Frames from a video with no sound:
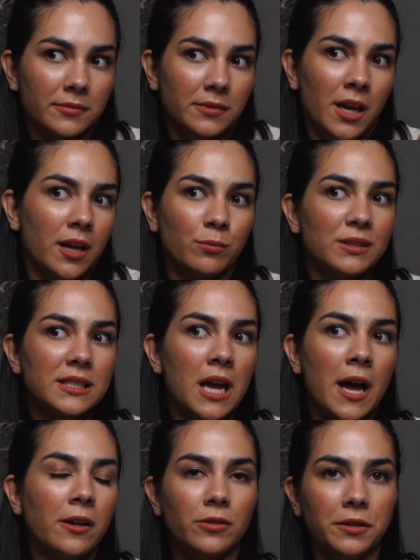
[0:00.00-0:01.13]

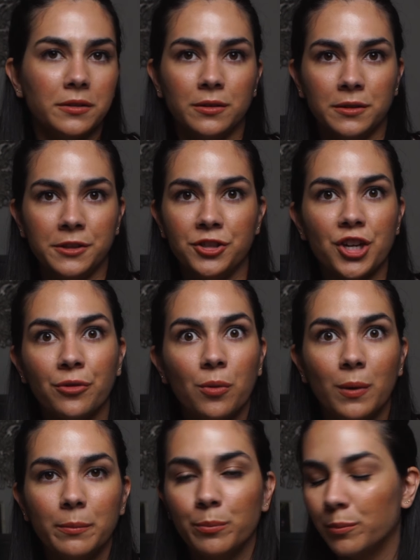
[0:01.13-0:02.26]
in general
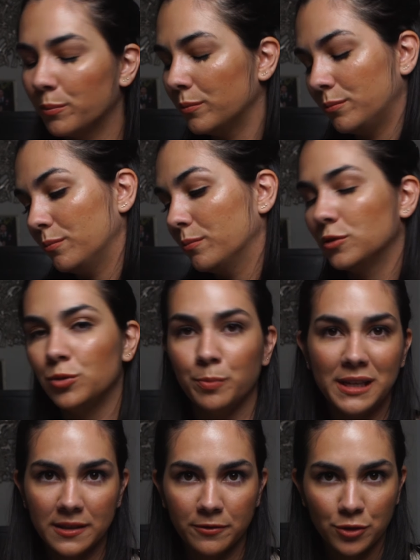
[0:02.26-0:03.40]
what
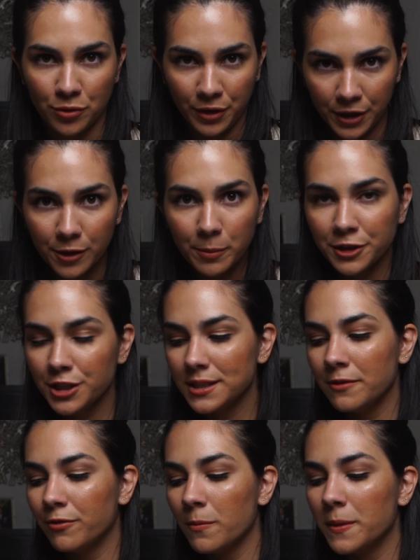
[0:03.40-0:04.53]
piece of jewelry you're
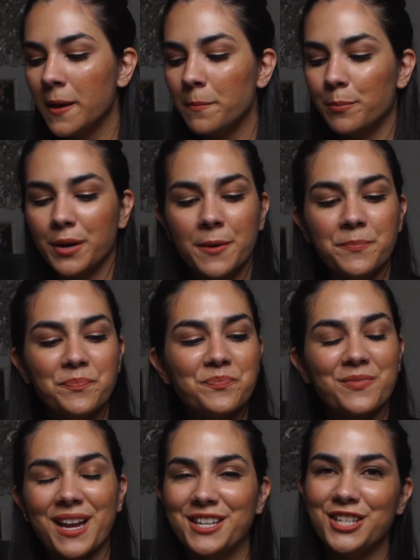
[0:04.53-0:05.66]
purchasing from them. But
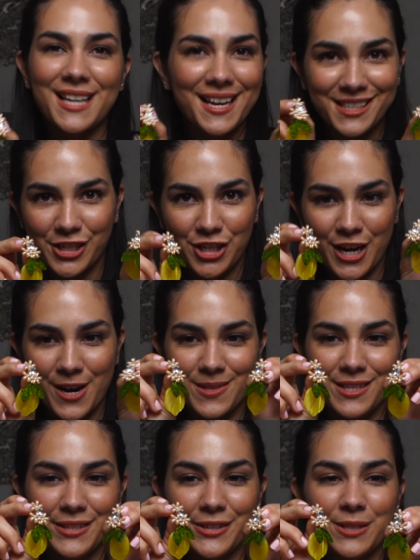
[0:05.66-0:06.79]
I just had to share.
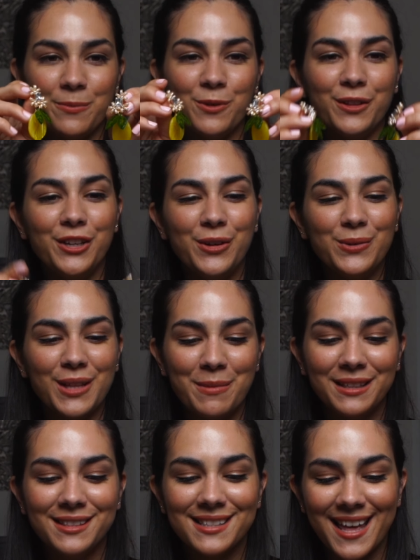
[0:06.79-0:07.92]
These are some really cute
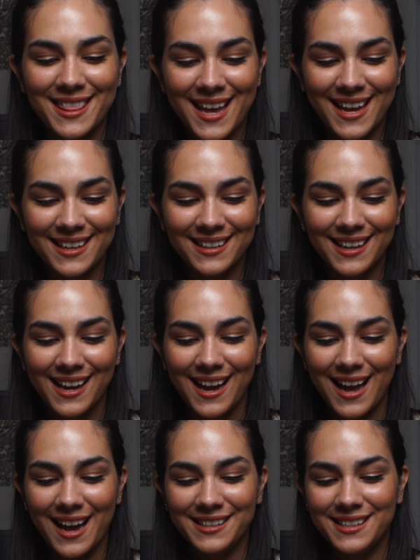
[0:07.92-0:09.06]
lemons. And then
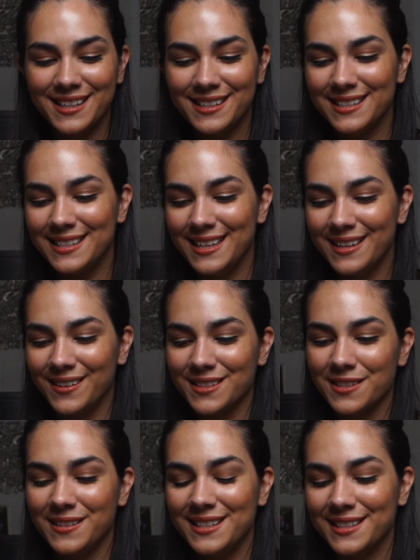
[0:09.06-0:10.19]
I did see
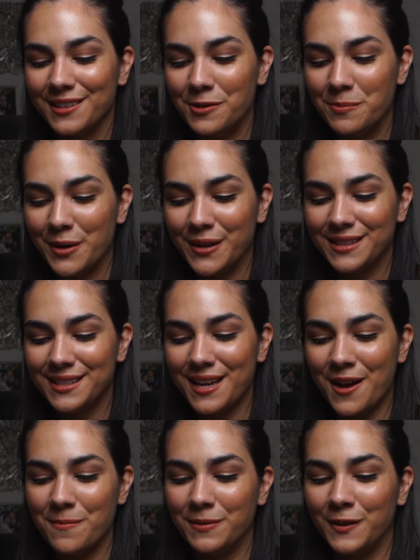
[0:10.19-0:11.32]
also these little birds.
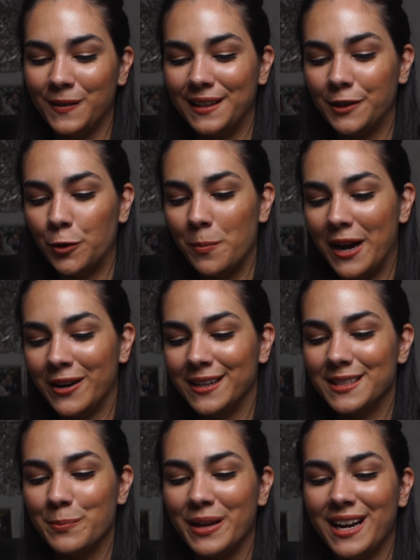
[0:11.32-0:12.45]
They're like little
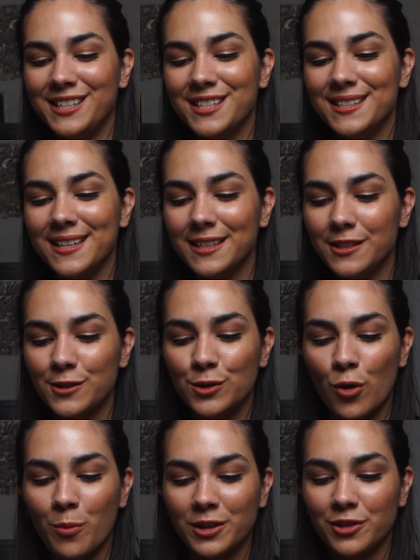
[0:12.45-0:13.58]
parrots, but I just think it's
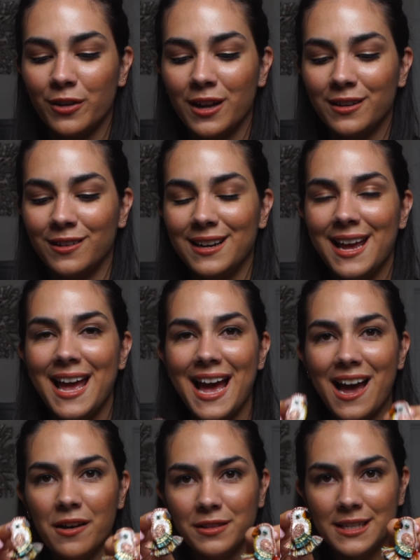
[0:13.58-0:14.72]
so much fun on
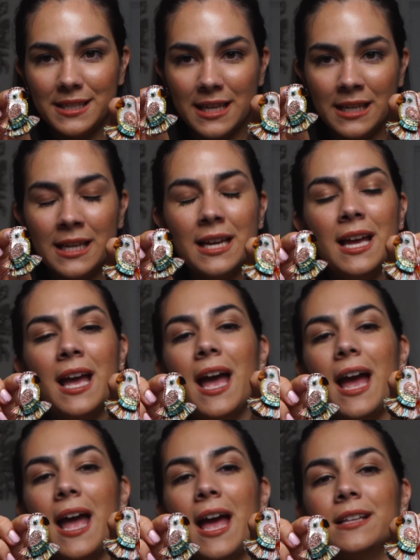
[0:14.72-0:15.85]
how they did it.
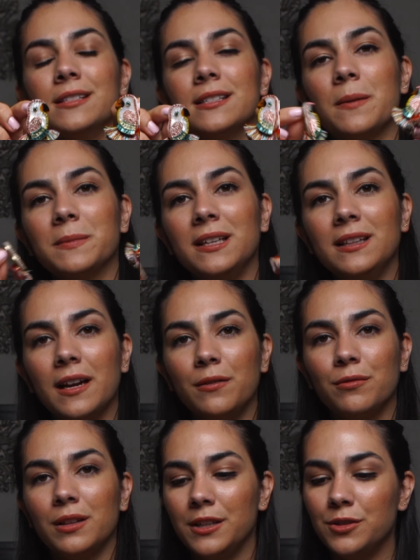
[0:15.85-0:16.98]
And something that I
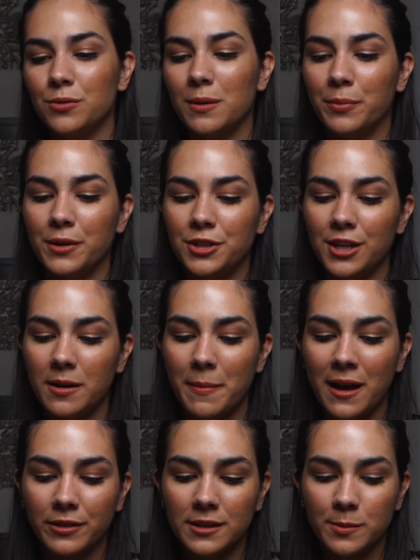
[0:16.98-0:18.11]
really do appreciate
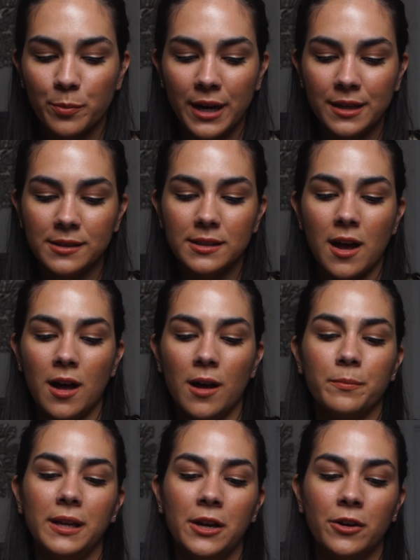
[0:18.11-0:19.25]
about this brand's
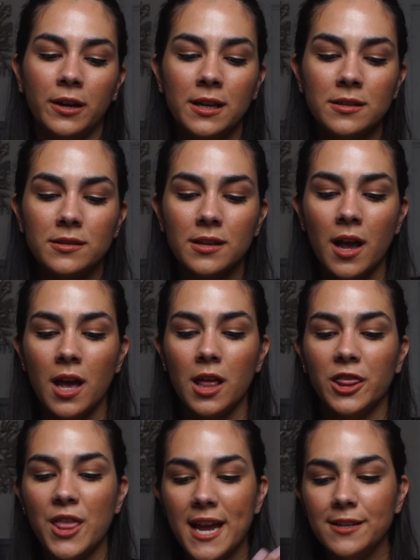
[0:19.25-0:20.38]
earrings,
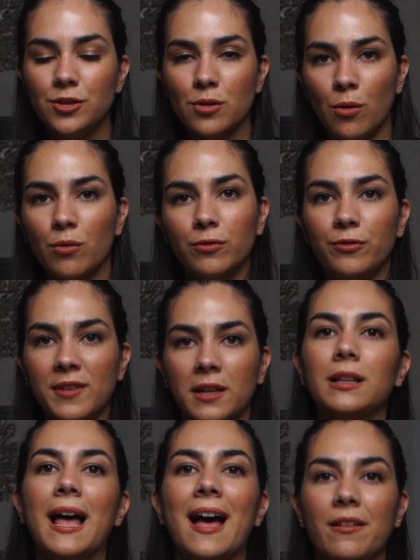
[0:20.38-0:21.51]
they don't
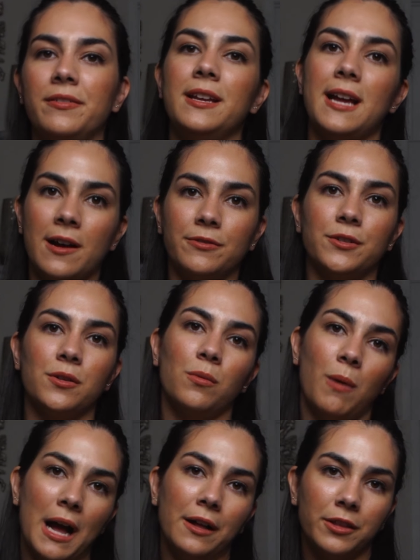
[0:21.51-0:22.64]
feel heavy after a
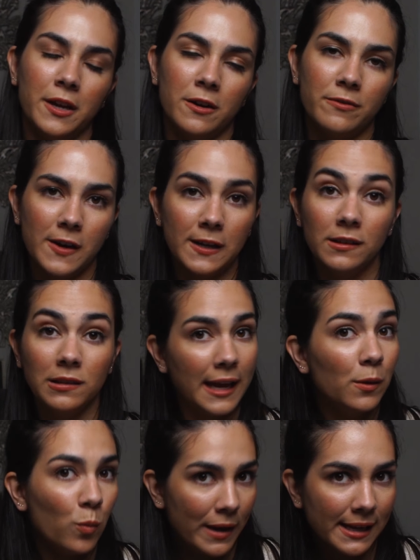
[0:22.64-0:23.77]
while. They are very
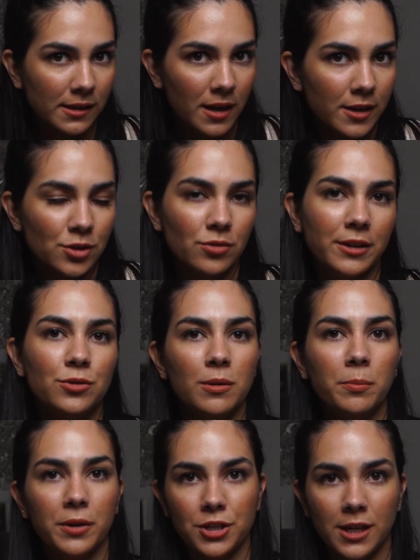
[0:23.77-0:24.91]
lightweight. So I do
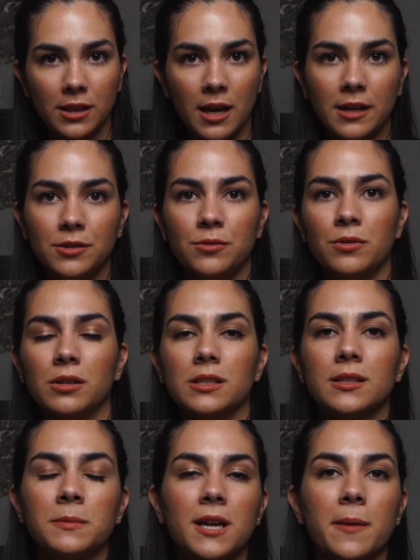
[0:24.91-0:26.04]
appreciate that. I do notice
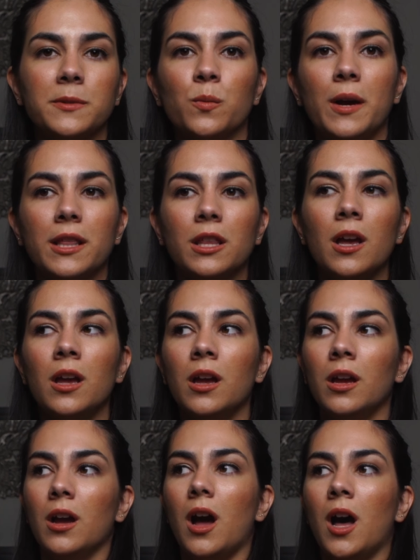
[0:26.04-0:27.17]
sometimes with
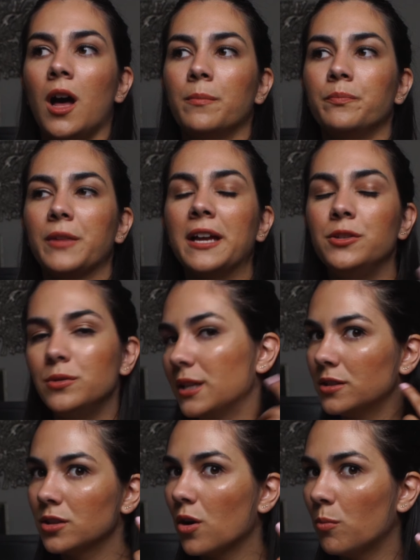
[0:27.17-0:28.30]
I do
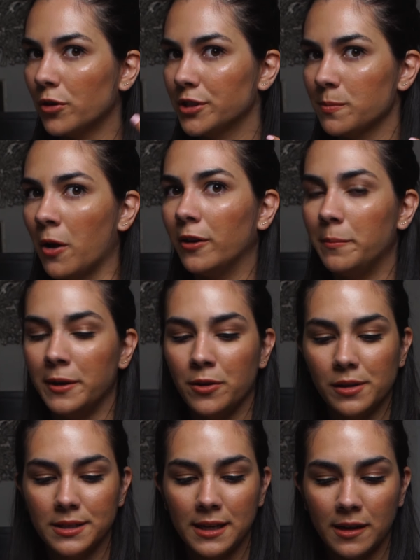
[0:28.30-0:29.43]
tend to go more smaller. I've been
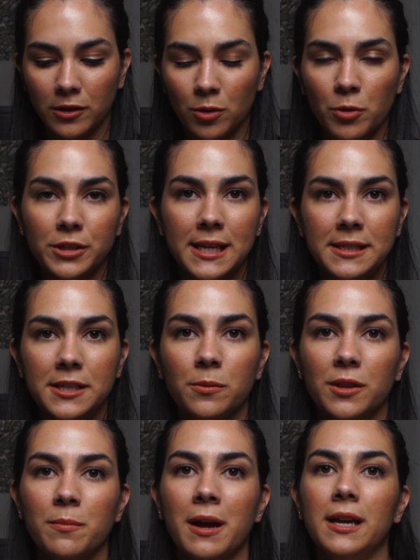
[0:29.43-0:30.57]
noticing a little more daintier
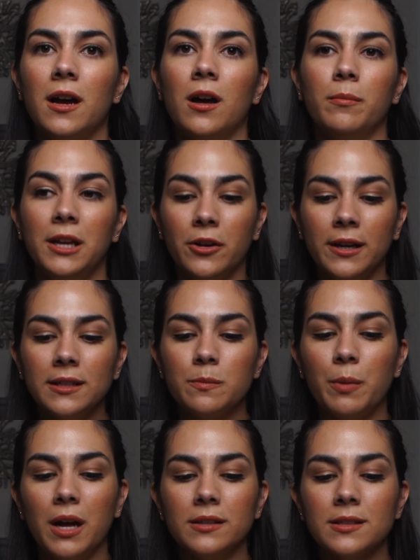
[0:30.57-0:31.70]
with my earrings,
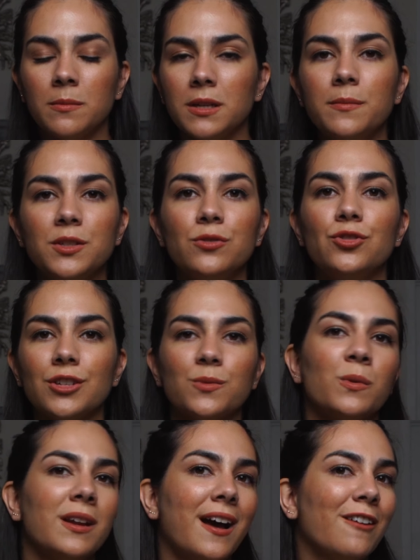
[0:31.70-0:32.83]
but sometimes you just
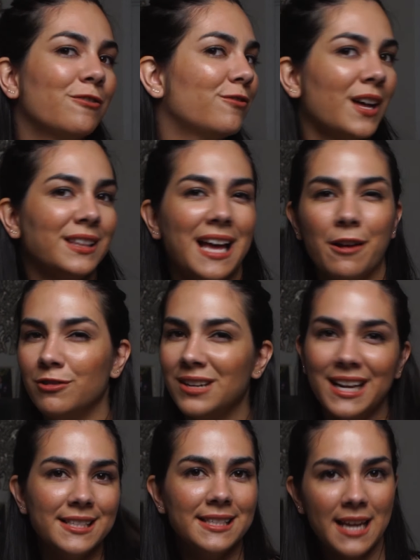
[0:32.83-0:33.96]
want to have fun, that
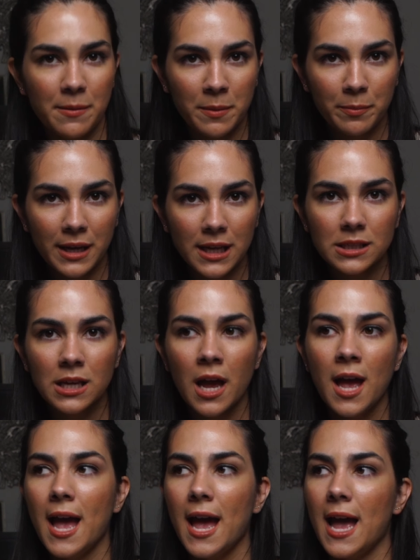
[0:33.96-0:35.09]
nice statement piece,
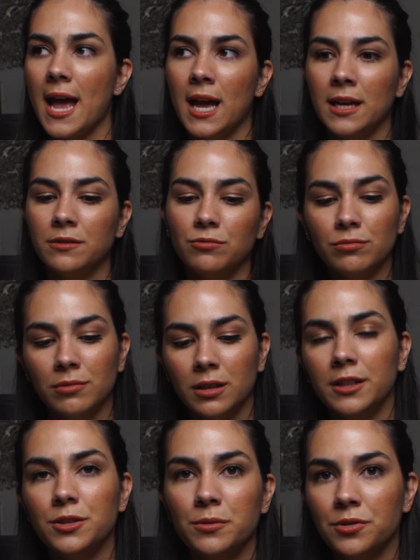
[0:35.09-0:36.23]
and
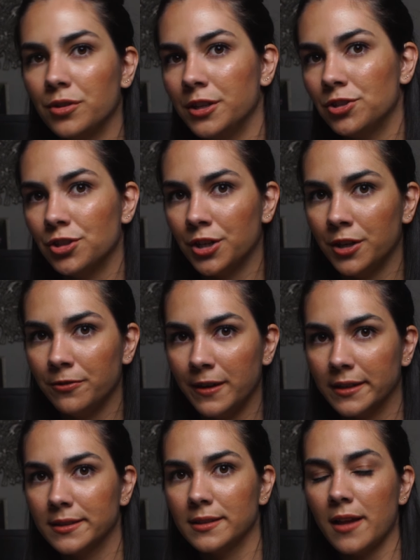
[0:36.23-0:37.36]
really do enjoy Sugar
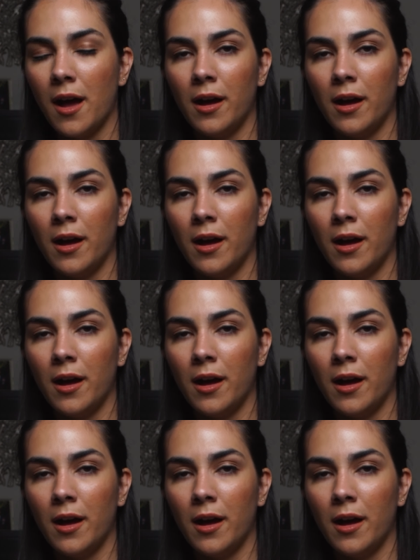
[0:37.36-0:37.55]
Fix